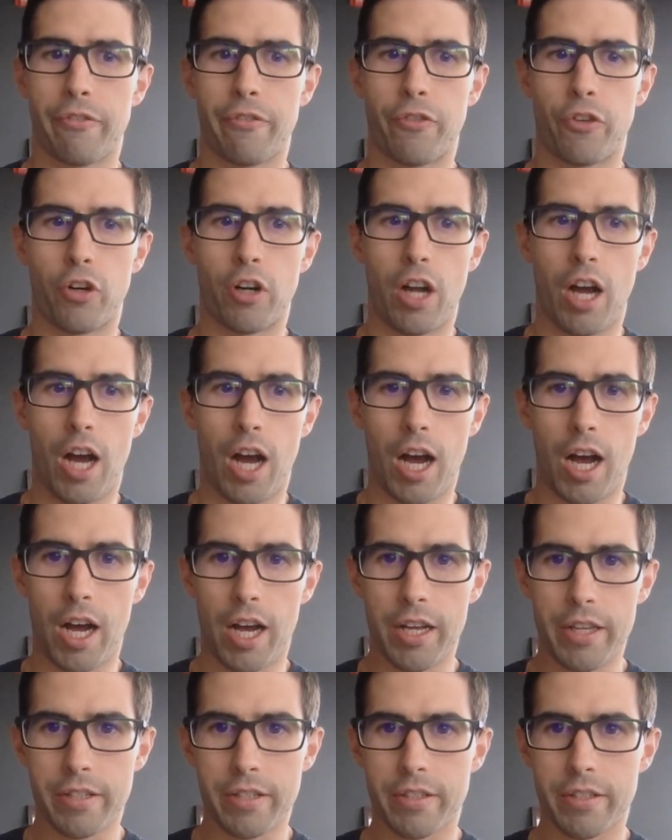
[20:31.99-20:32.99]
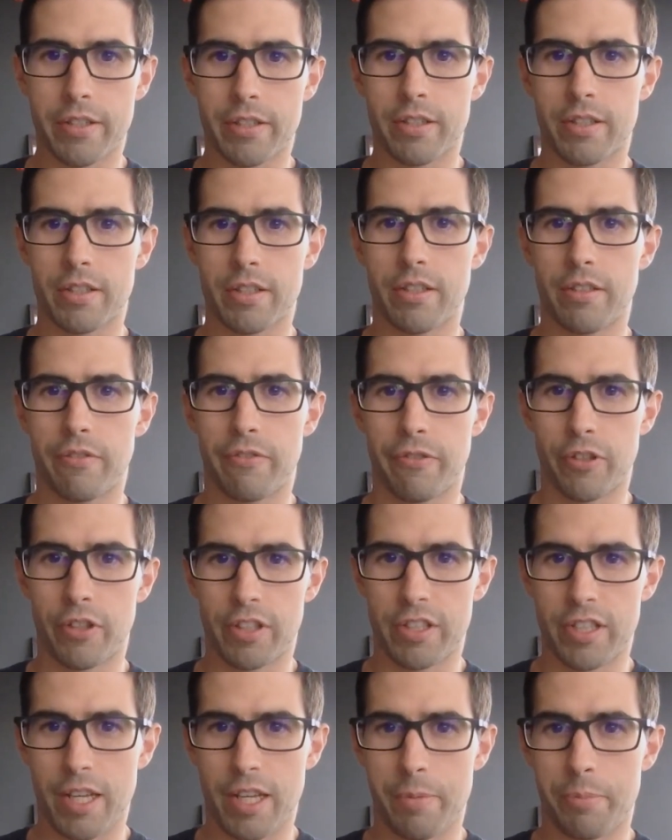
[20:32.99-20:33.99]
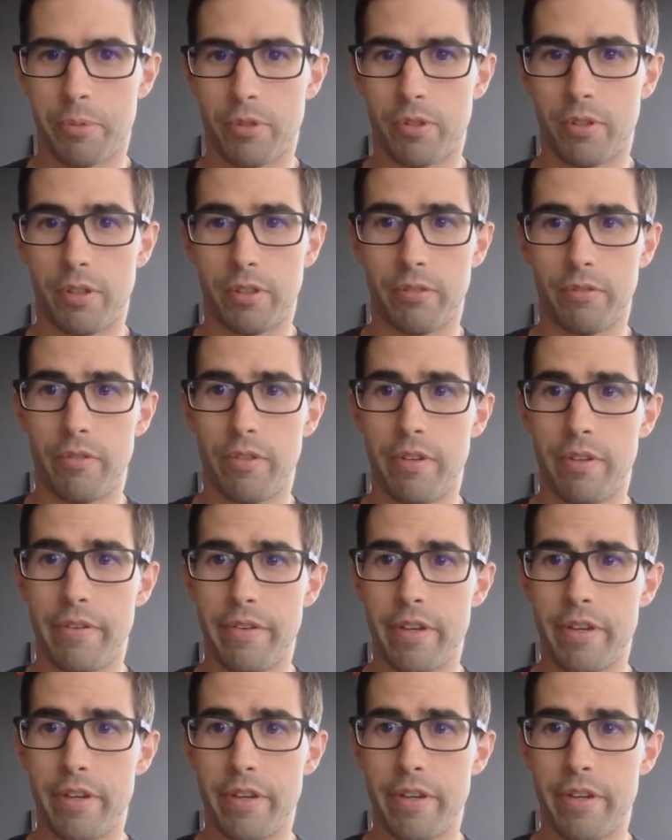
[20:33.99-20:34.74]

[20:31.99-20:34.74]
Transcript: For us, for example,